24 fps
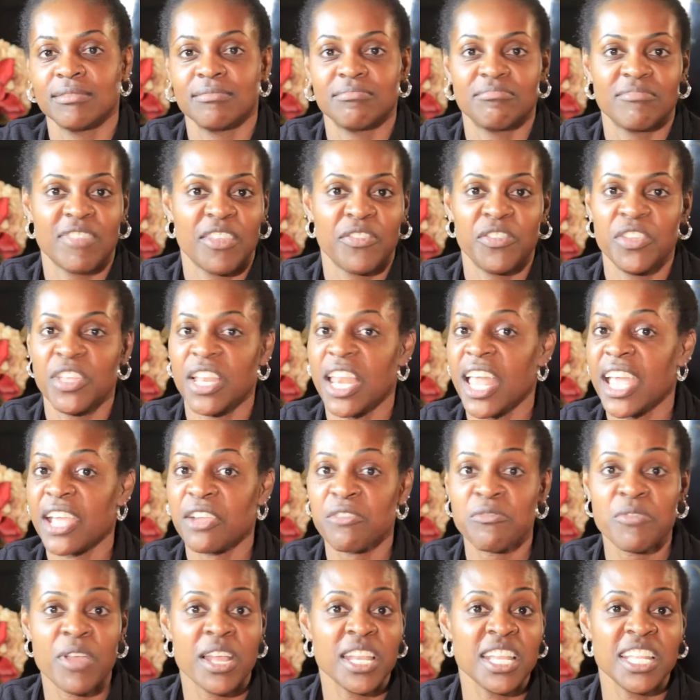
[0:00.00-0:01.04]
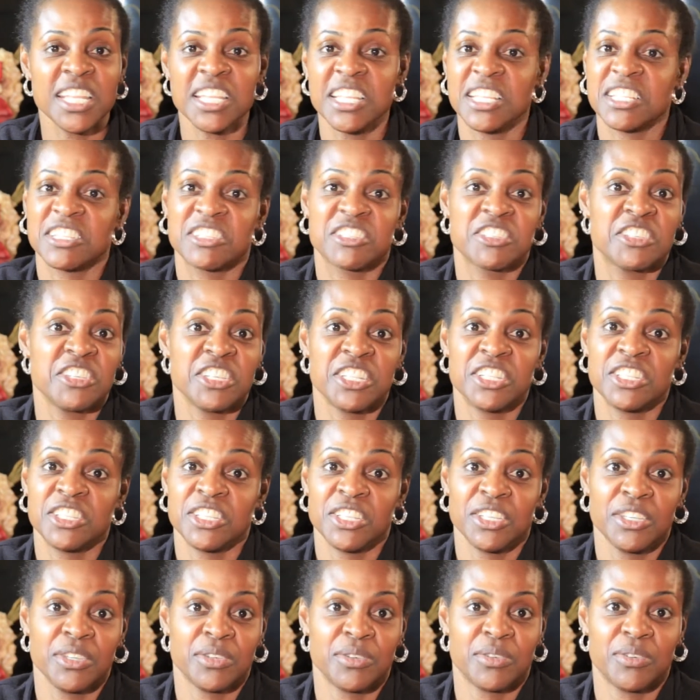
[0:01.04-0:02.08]
If you like running, it's good
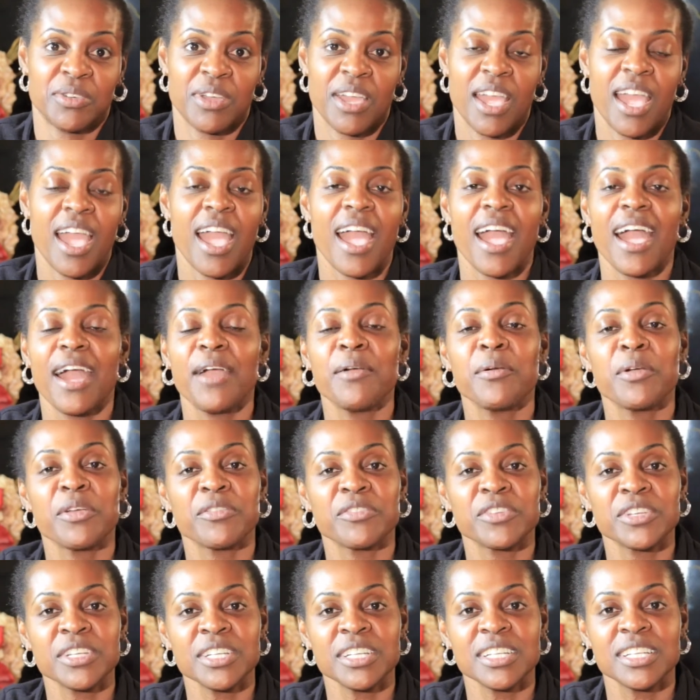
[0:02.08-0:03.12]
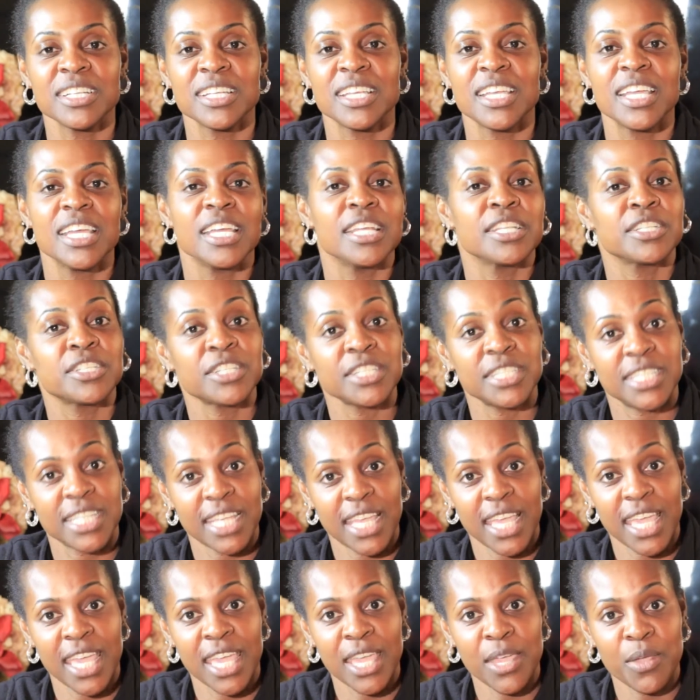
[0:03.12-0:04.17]
too. However,
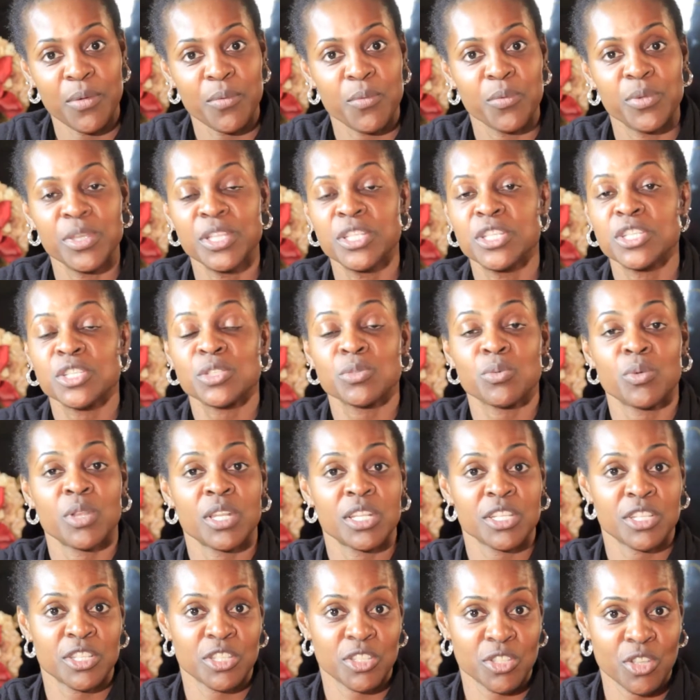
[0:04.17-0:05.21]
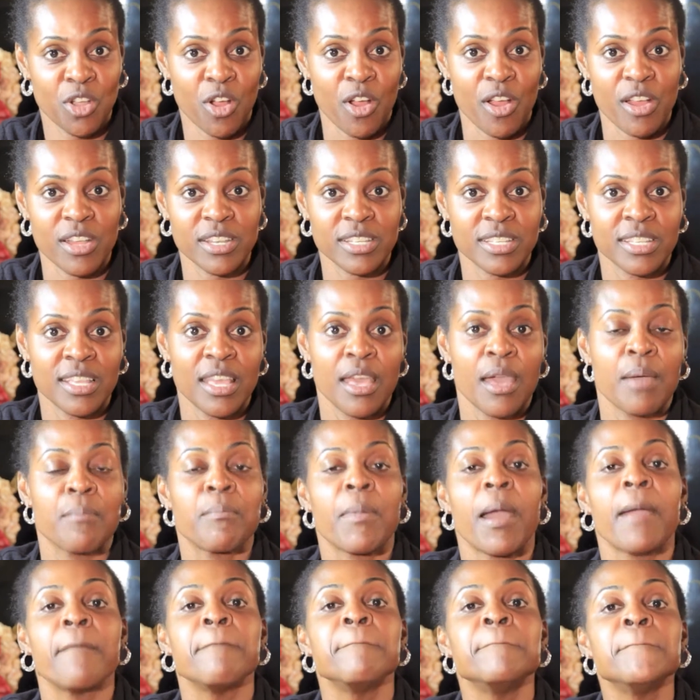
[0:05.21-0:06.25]
today, we just want to start
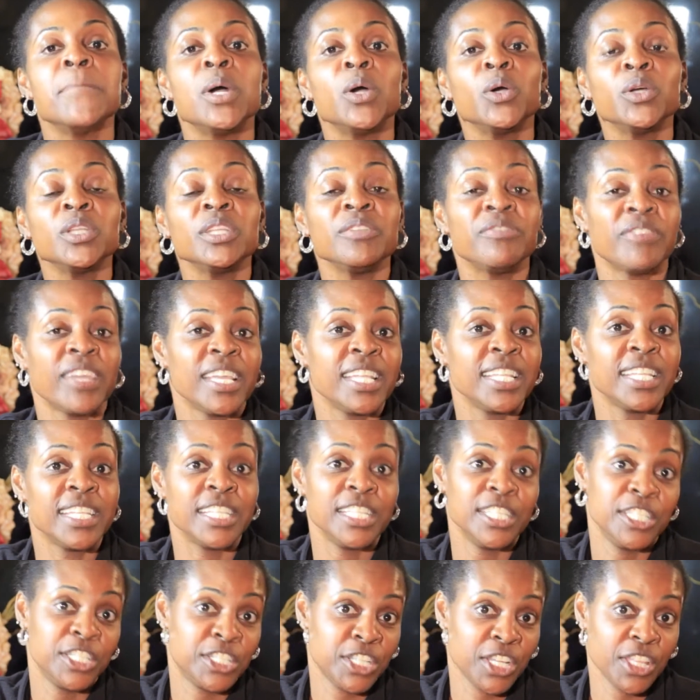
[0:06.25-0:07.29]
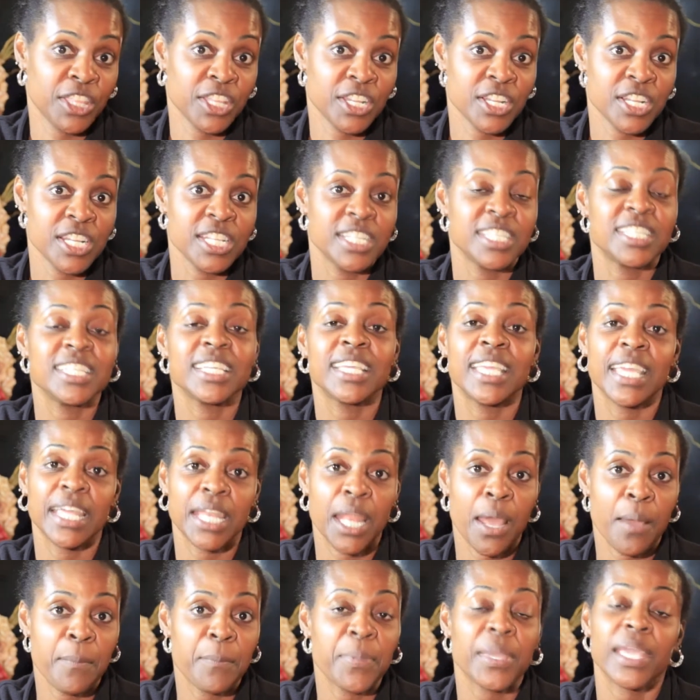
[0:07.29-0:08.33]
by motivating each other to get
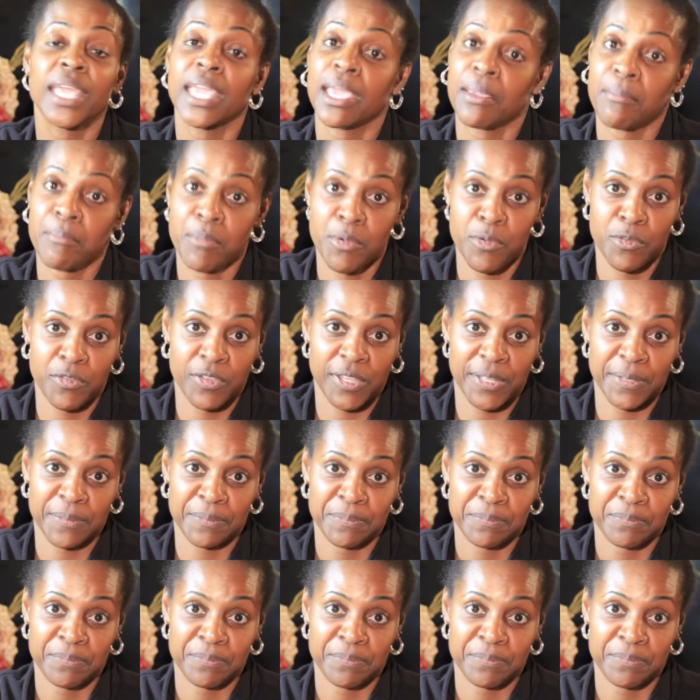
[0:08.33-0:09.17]
up and get moving.